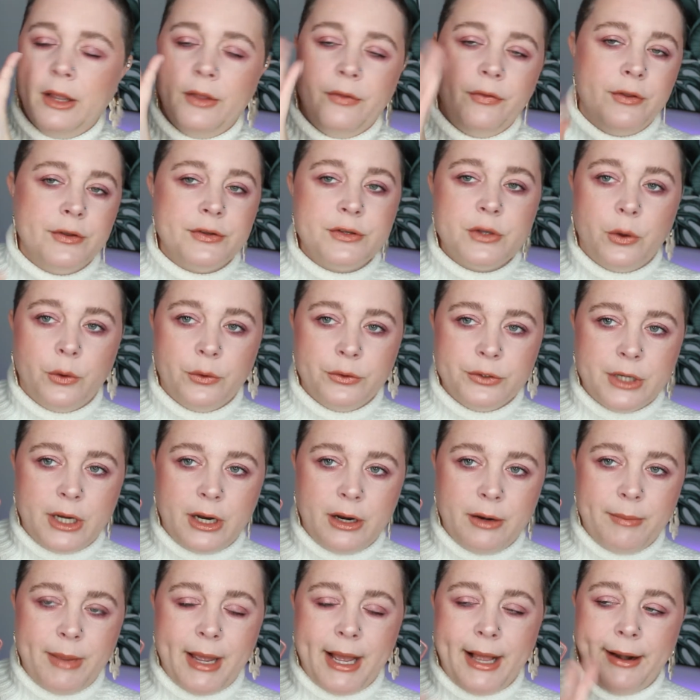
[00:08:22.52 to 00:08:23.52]
This whole
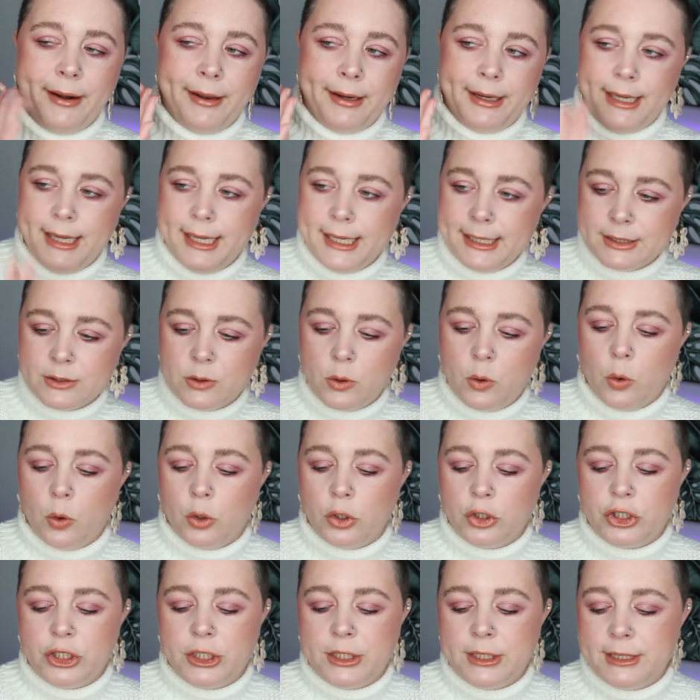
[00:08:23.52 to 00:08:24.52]
entire palette is
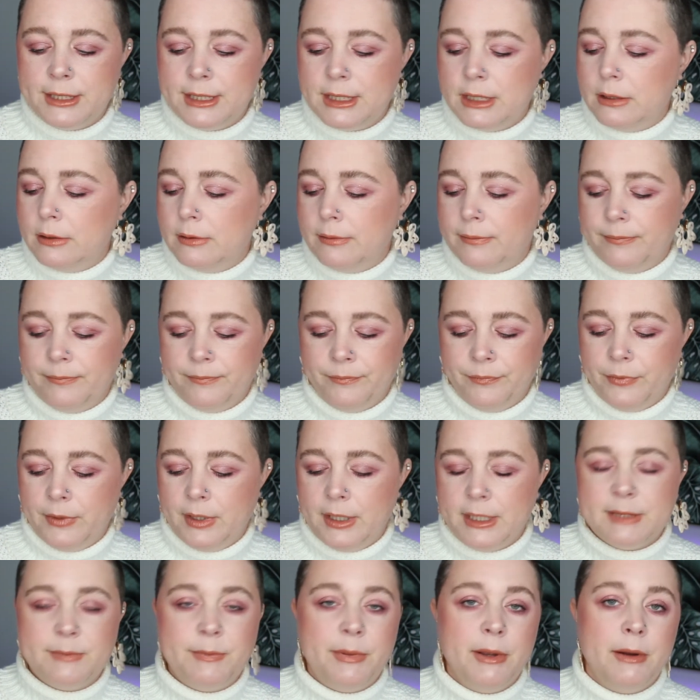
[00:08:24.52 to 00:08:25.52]
gorgeous.
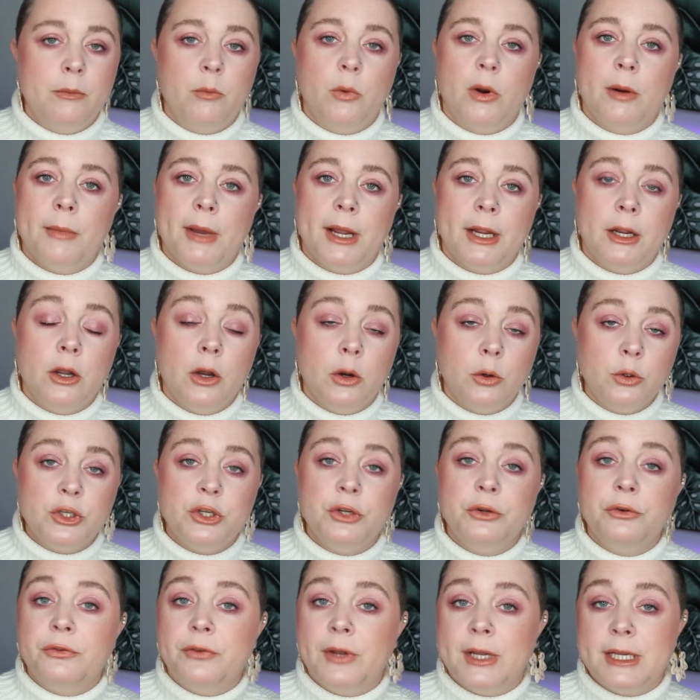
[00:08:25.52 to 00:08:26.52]
It's been one of my
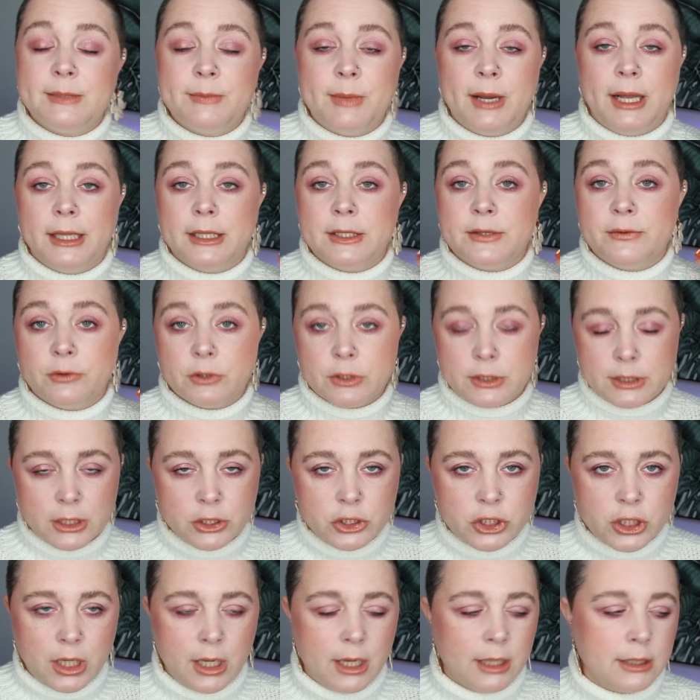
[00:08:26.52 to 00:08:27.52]
go-to face palettes for
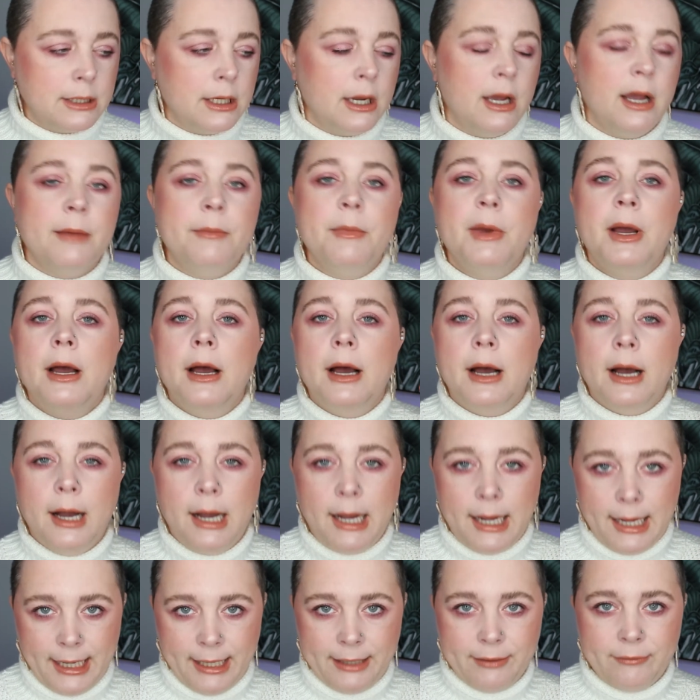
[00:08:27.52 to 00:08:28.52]
such a long time.
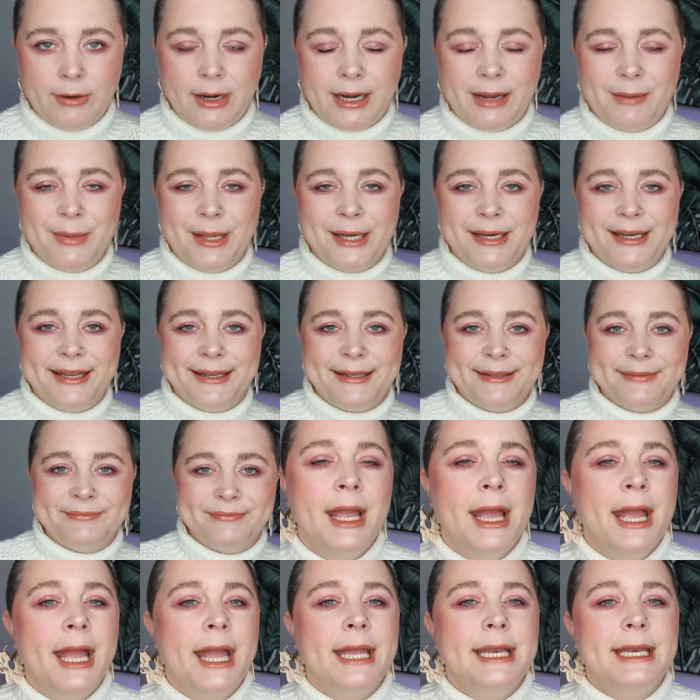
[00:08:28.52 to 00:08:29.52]
Highly recommend it.
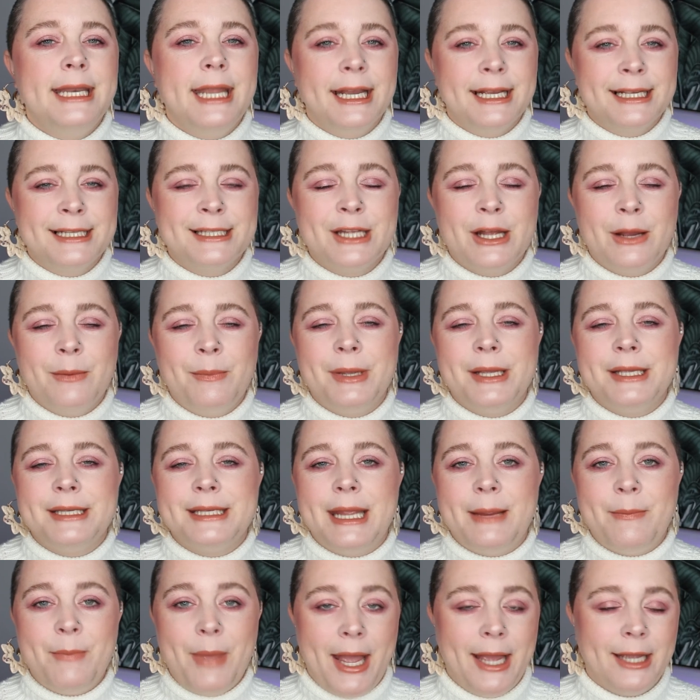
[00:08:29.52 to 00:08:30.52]
Next up is
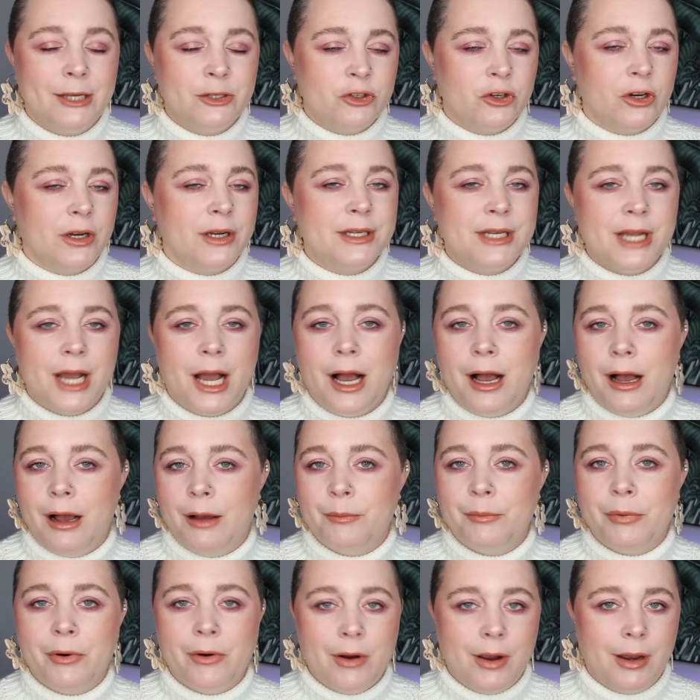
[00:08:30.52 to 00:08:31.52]
a Patrick Ta
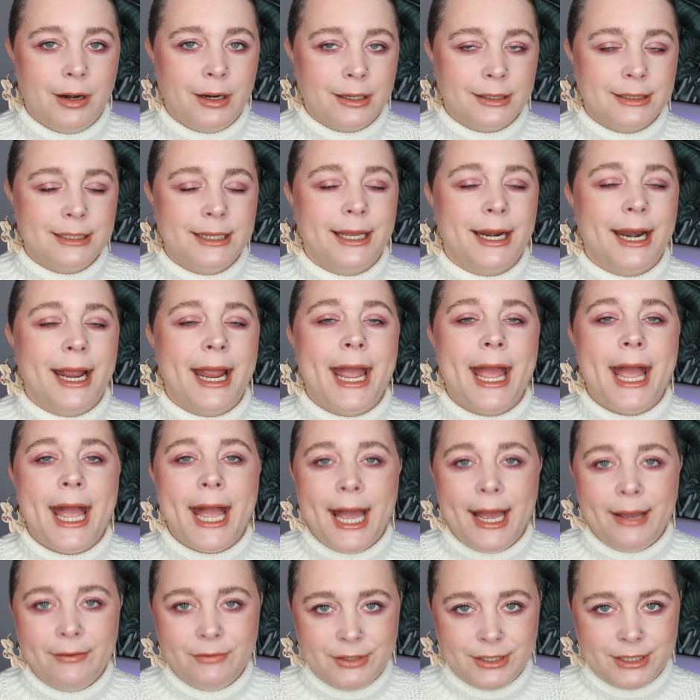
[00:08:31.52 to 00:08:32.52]
product that I
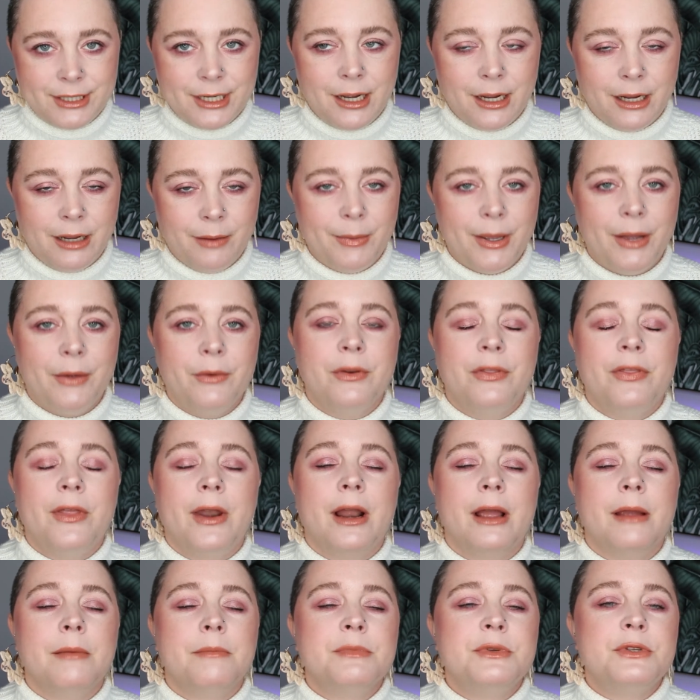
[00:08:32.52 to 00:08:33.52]
have to talk about that
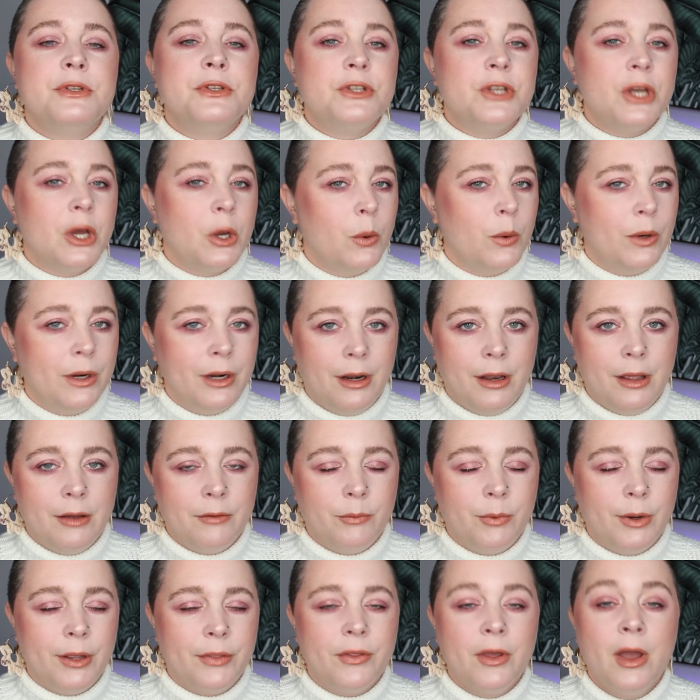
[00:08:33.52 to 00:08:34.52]
I'm so in
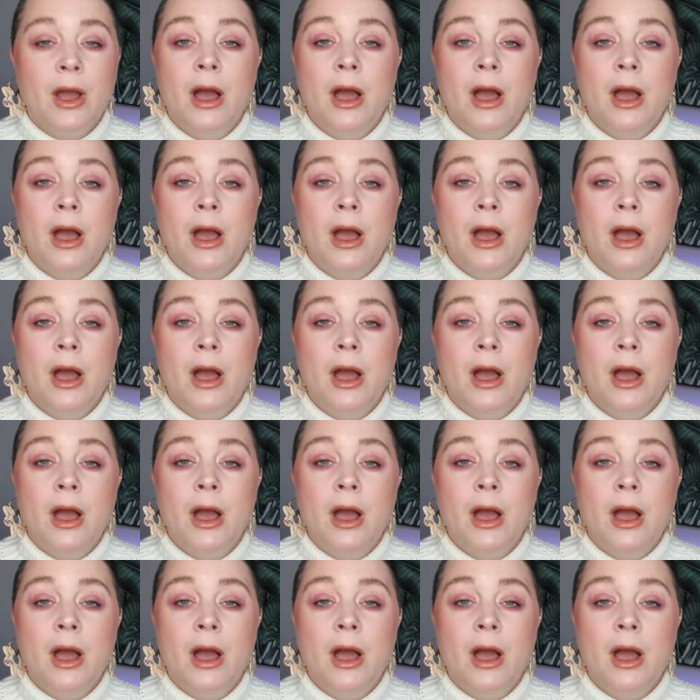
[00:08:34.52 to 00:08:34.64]
love with.